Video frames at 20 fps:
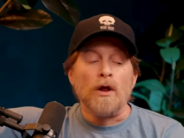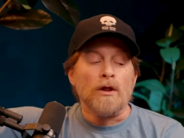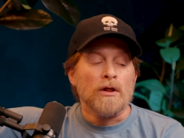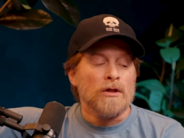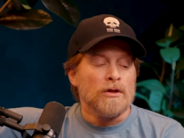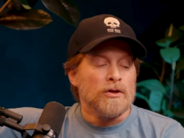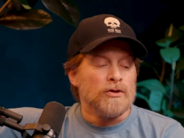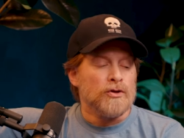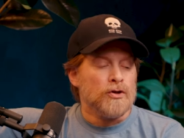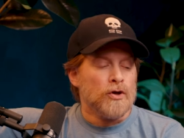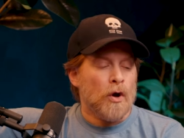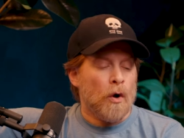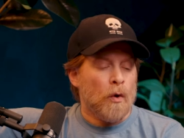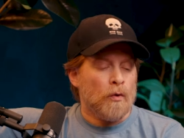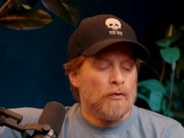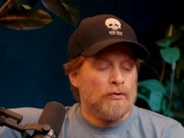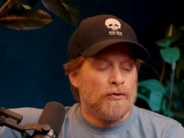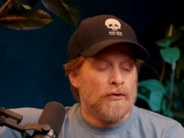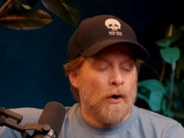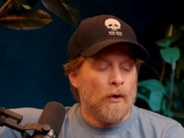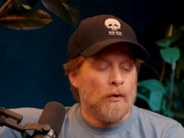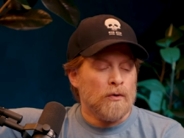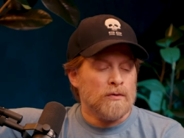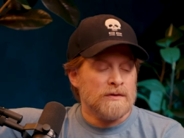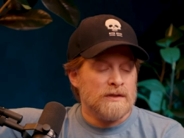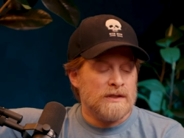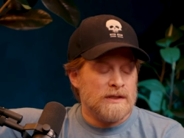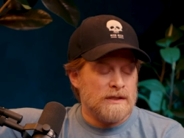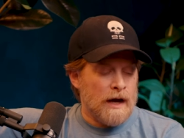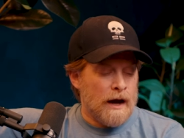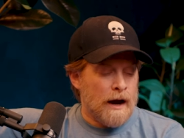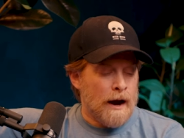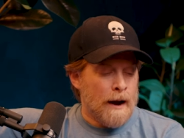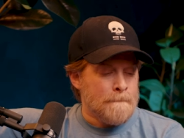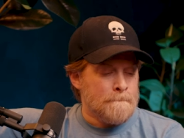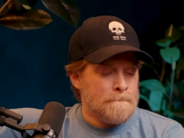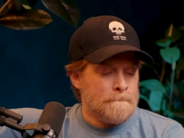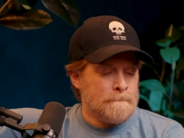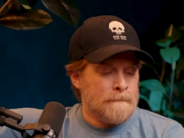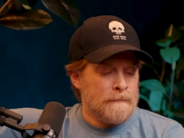Well, you know those
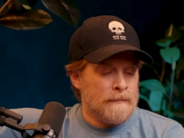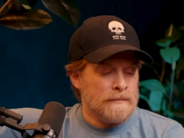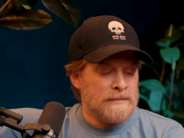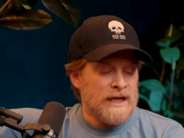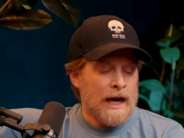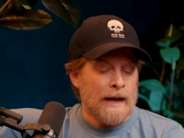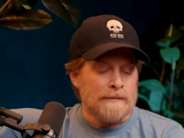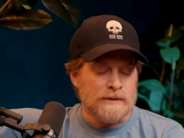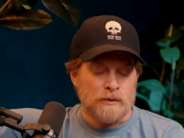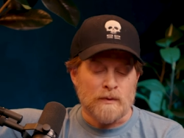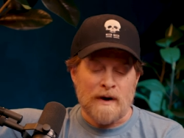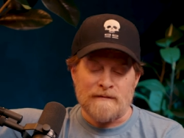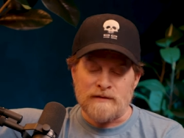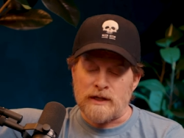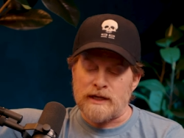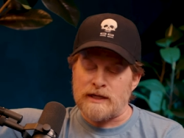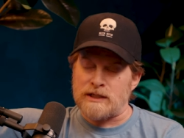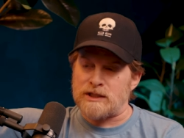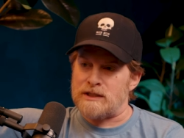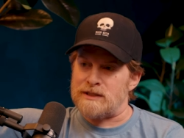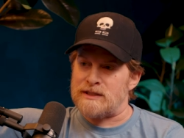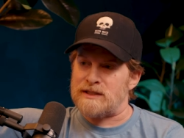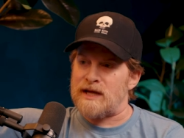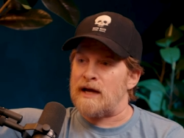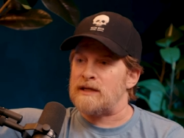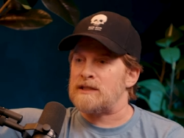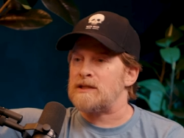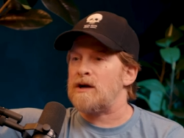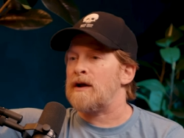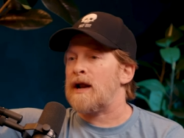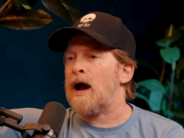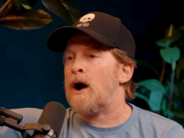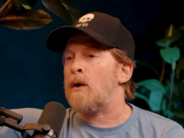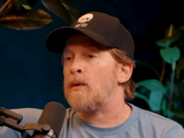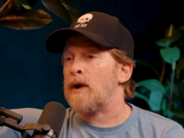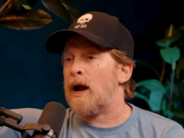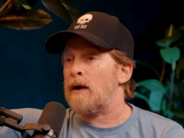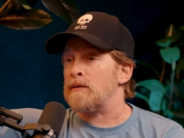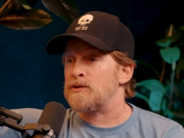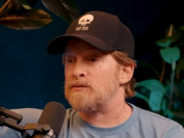um, types of revelations I sought out
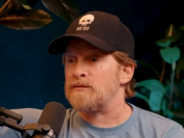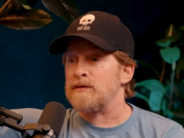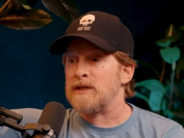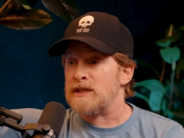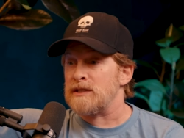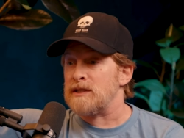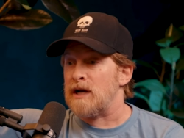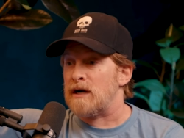when I was really